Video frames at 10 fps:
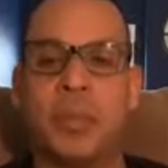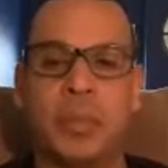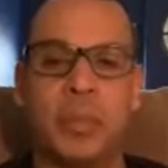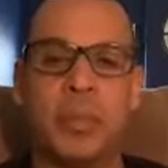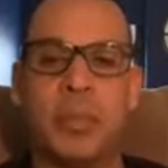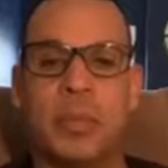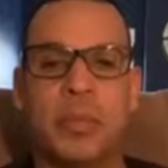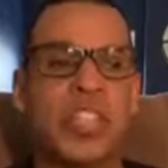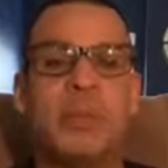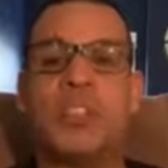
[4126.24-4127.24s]
same
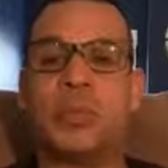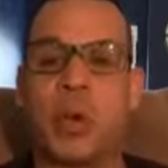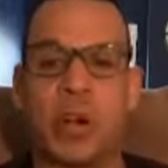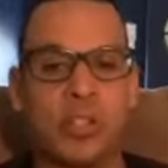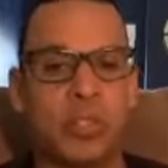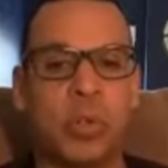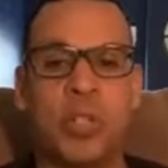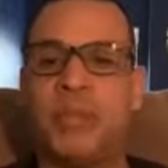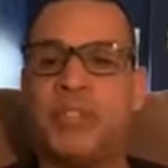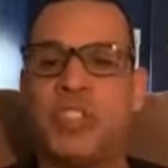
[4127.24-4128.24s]
smarts or even
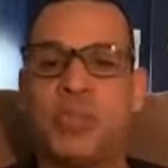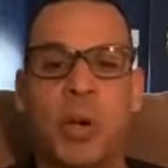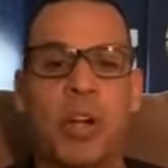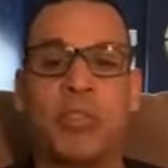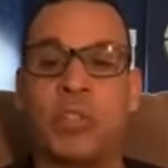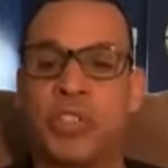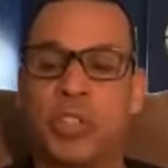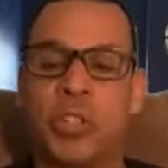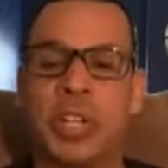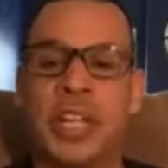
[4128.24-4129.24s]
smarter in certain
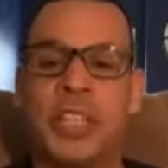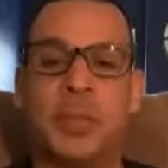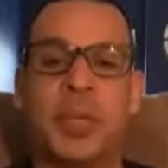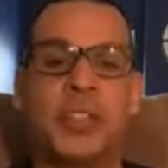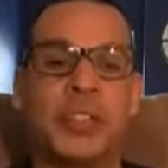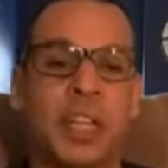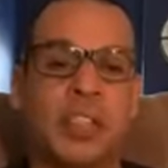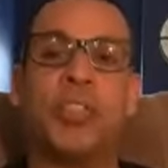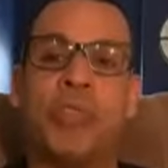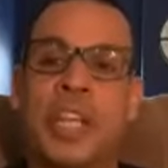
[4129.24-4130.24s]
aspects to create
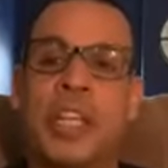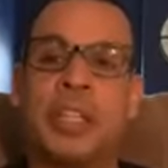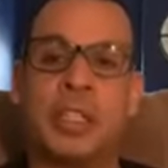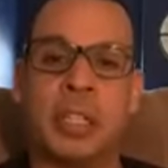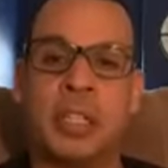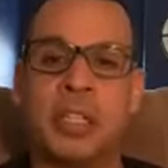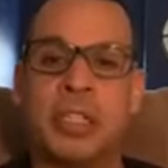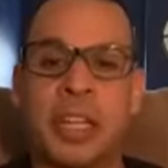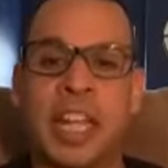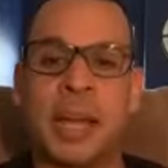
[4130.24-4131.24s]
a, a good
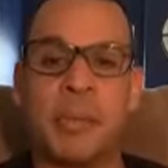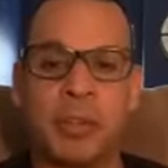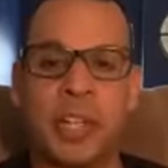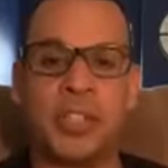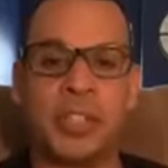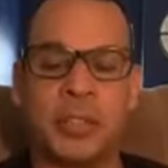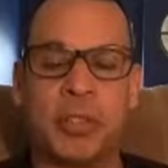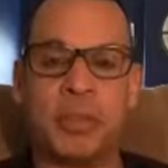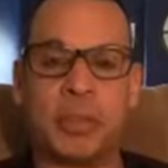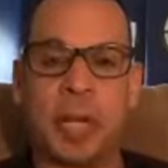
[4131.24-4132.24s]
collaboration, right?
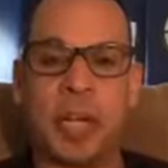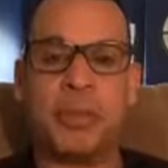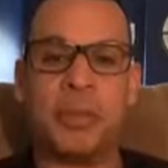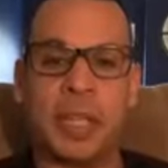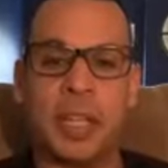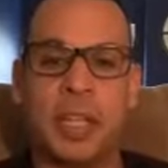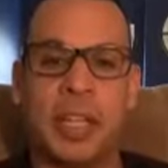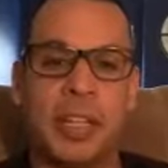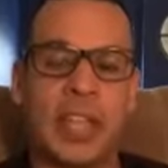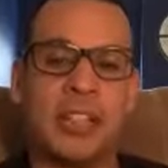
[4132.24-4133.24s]
That's
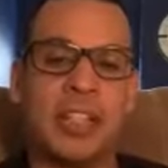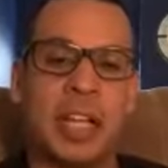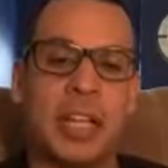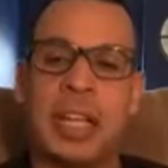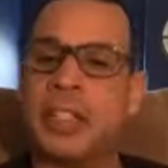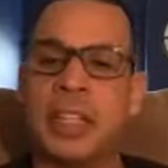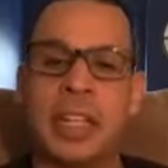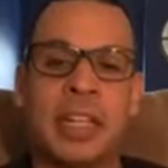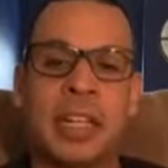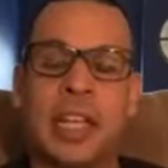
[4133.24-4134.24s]
uh, like like
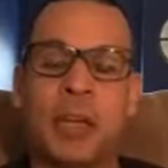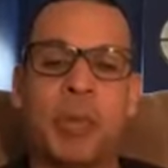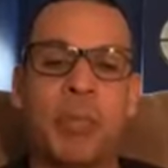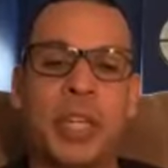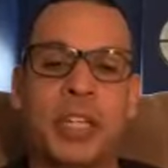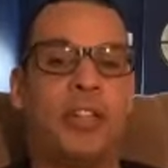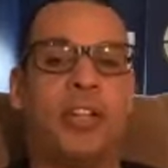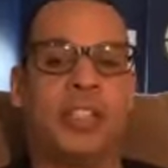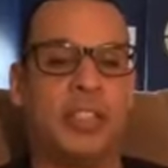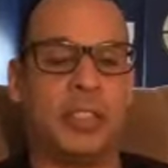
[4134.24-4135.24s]
with me and Chris.
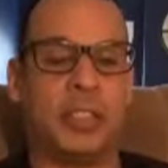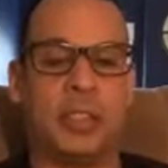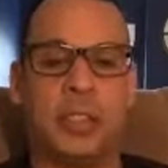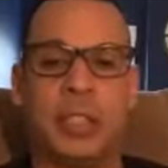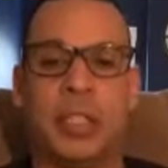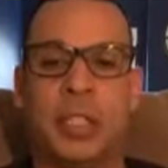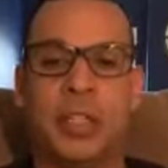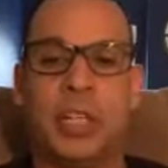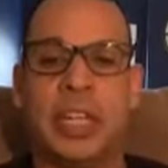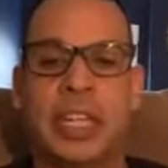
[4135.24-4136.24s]
You know,
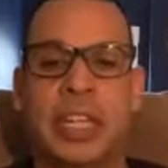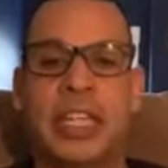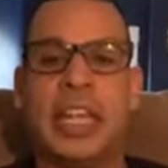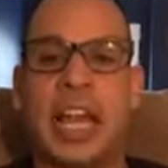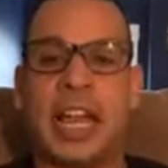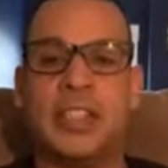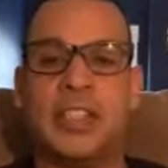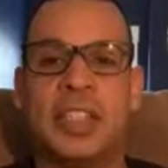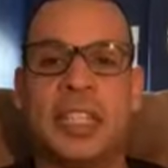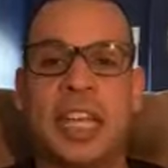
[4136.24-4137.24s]
he has he has
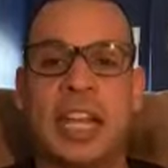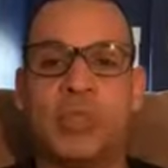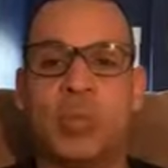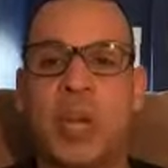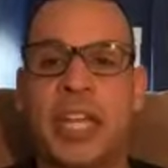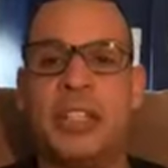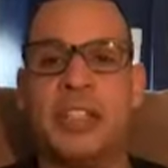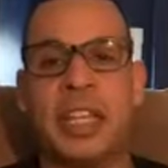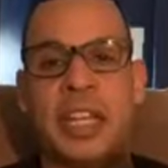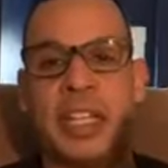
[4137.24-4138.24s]
ways that he
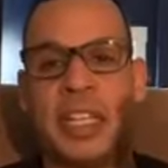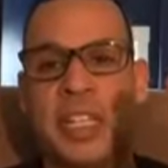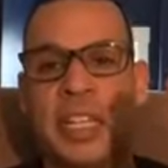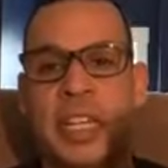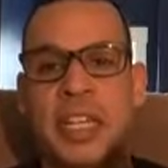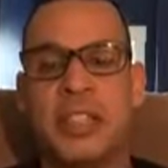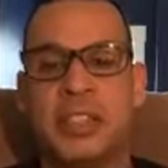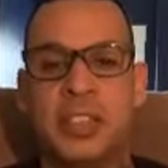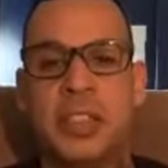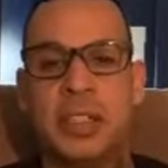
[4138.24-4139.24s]
is
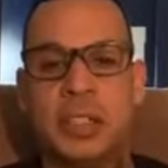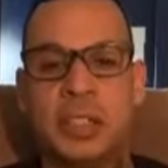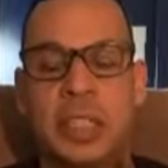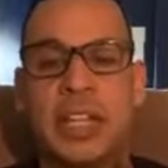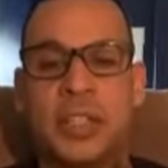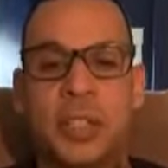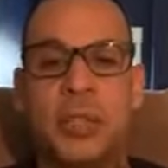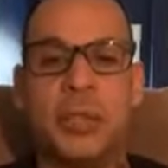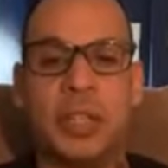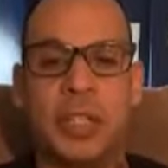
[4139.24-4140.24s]
that dude,
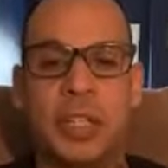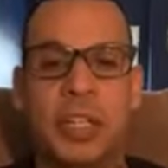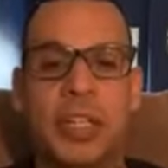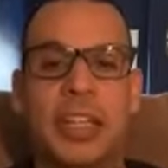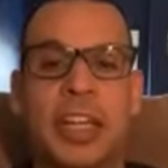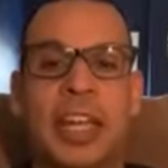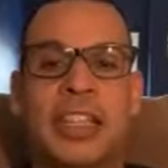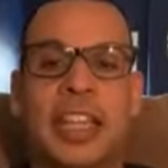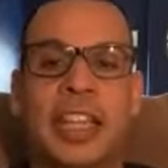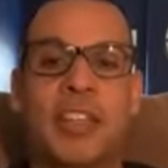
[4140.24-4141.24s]
and then
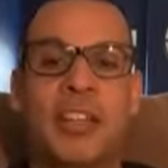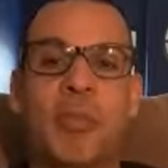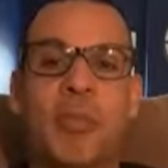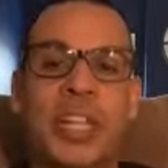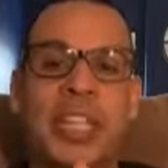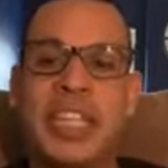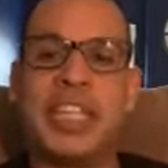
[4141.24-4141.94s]
but he can't be